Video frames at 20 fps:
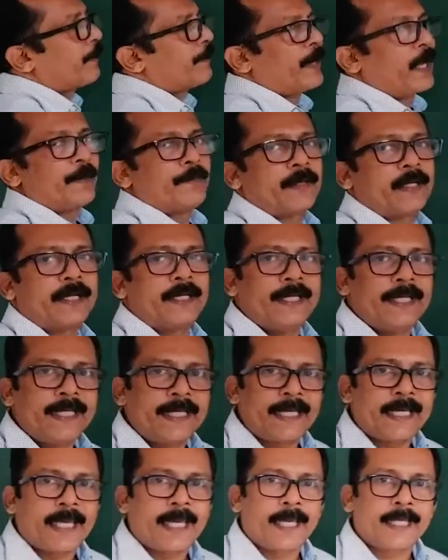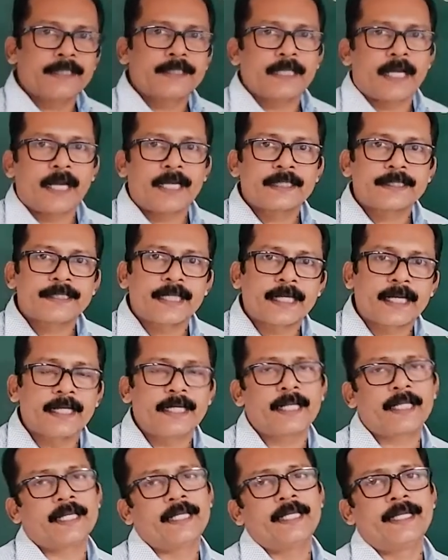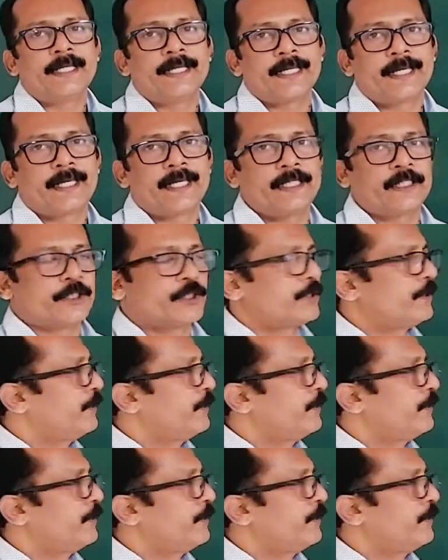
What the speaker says: primary linkage and secondary linkage.